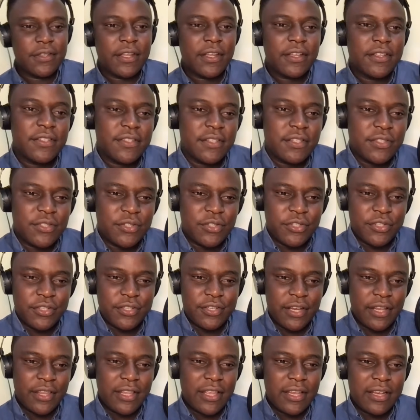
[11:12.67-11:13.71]
nice. That's good.
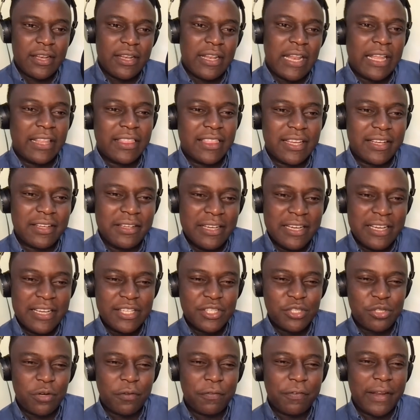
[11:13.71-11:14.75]
And then like that
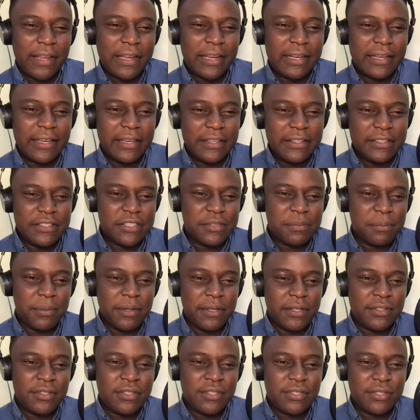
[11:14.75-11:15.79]
sort of like leads
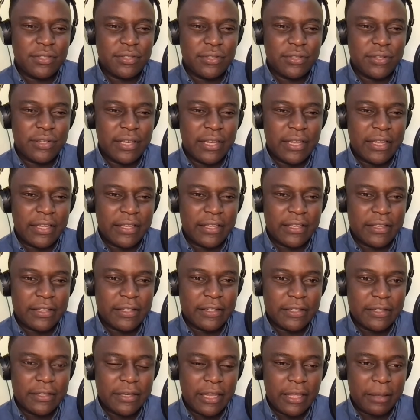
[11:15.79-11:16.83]
me to like
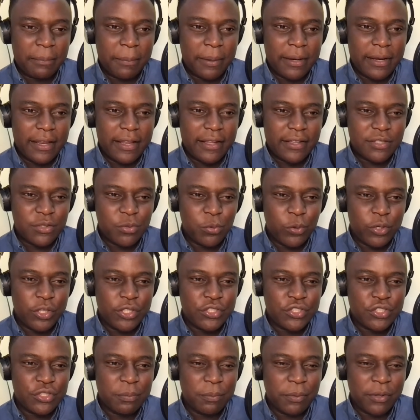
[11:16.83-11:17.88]
my next
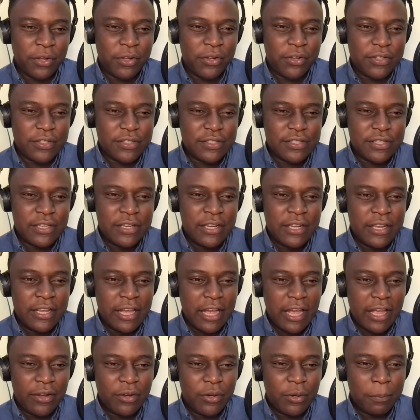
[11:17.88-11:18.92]
question, because
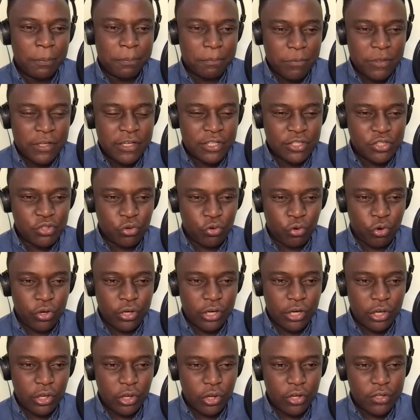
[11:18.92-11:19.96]
I know it has grown
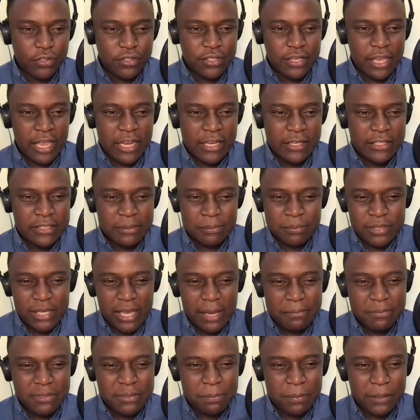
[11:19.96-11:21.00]
a lot and
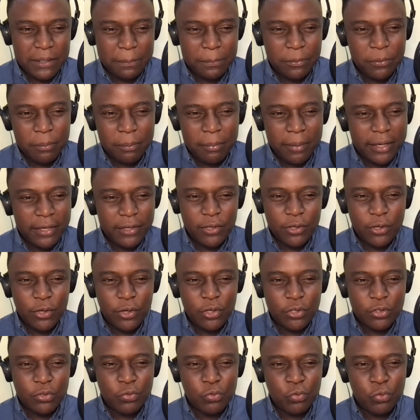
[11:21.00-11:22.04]
sometimes people might
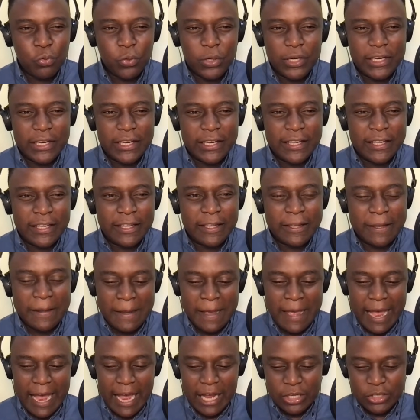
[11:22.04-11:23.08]
not really
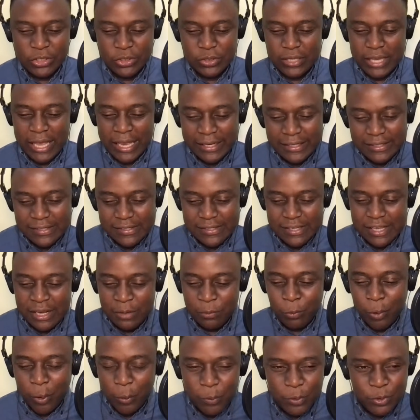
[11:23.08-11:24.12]
actually
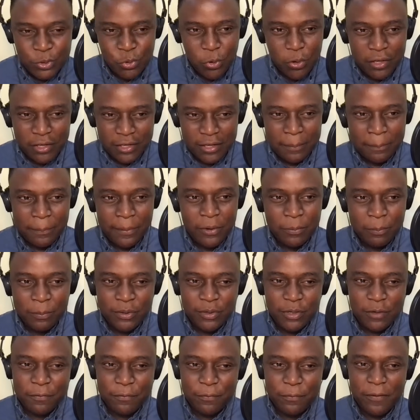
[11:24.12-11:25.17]
understand what we're talking about.
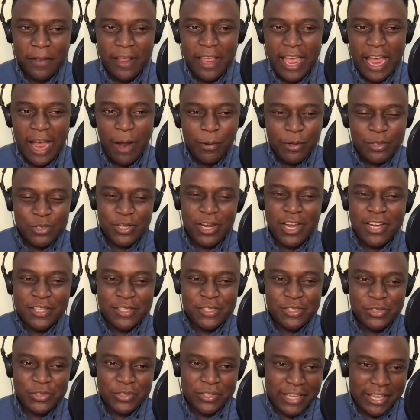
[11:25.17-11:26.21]
But if I were to
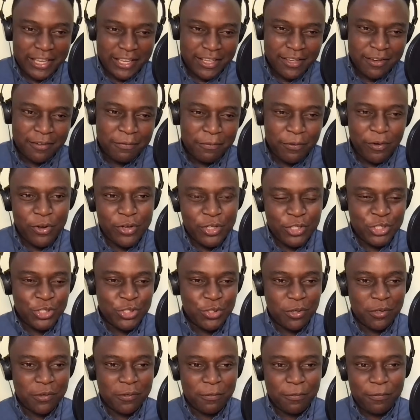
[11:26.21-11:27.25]
ask you like in a very
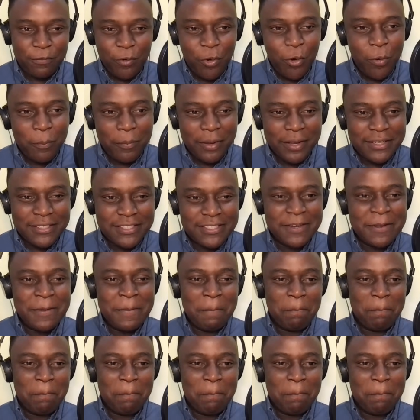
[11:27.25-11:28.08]
short format,